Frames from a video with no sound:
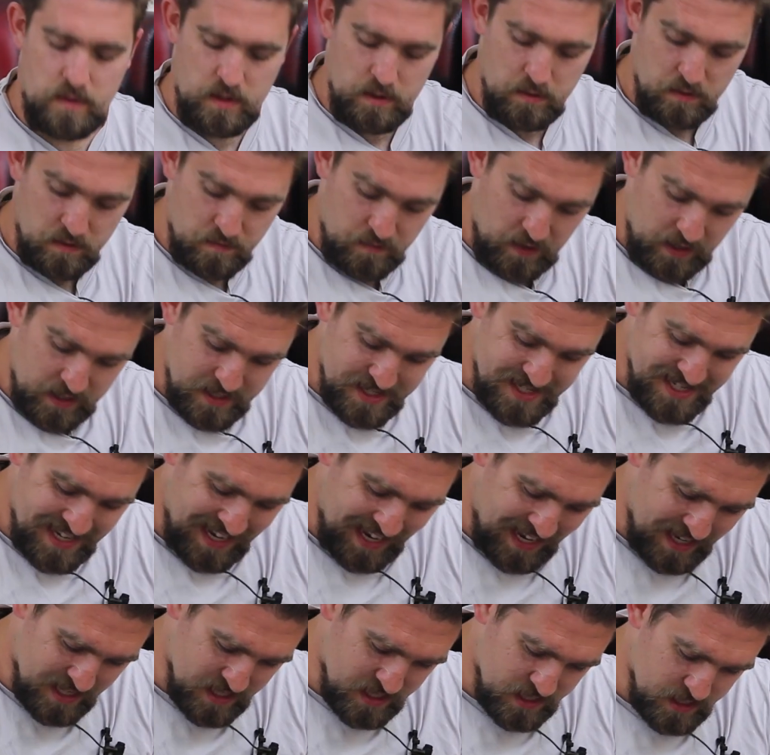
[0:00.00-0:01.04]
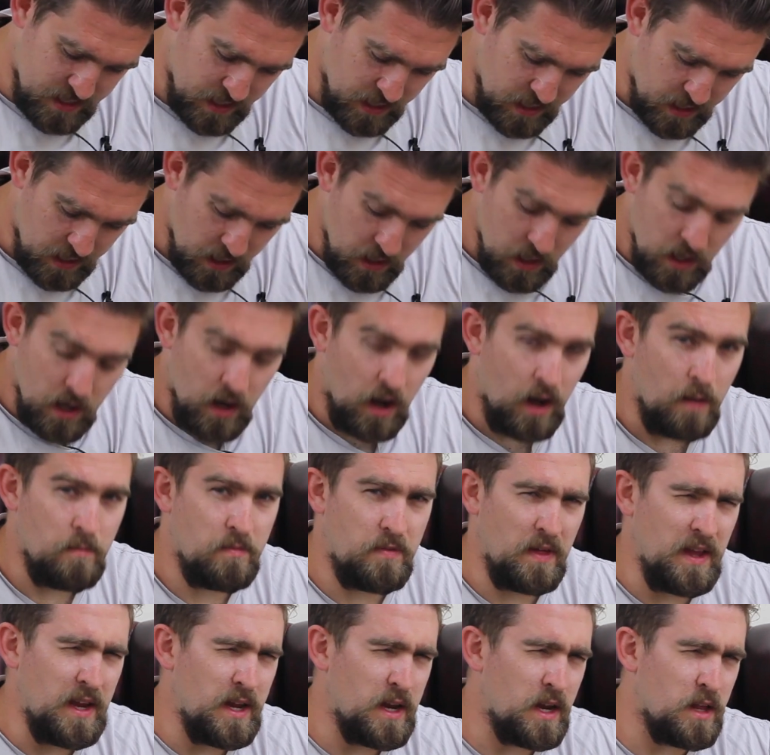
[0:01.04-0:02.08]
It was fantastic. I'm
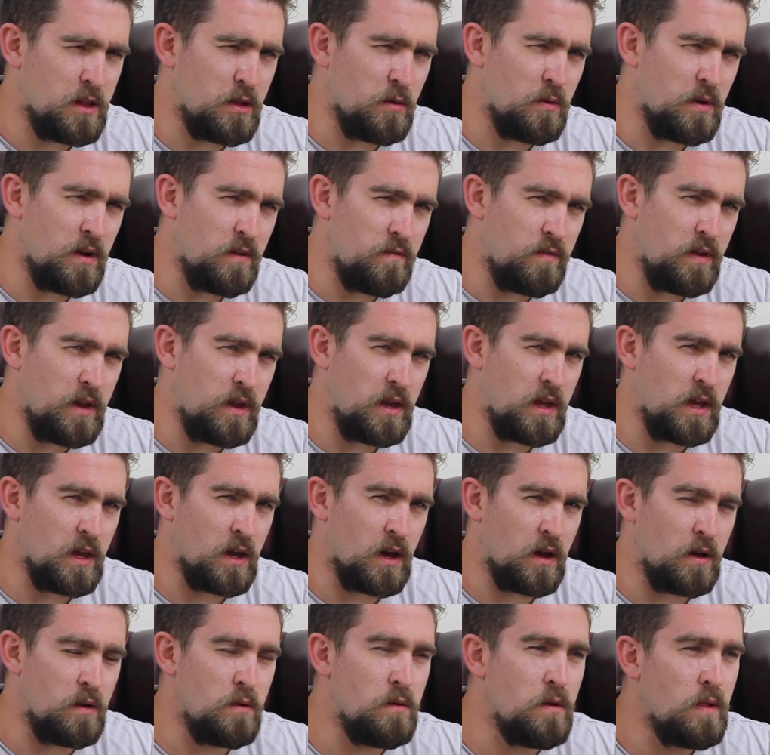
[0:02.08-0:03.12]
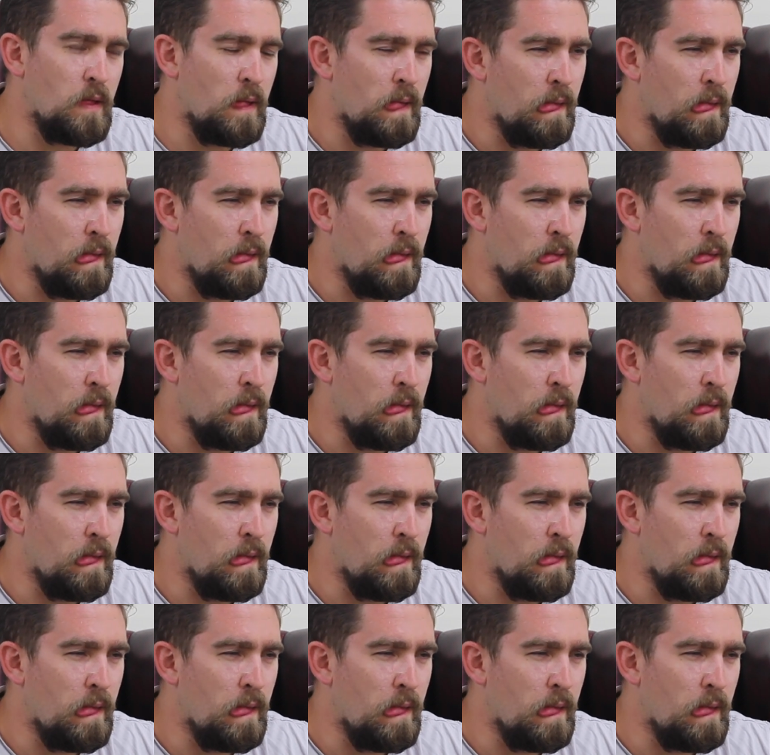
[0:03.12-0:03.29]
thinking of doing a video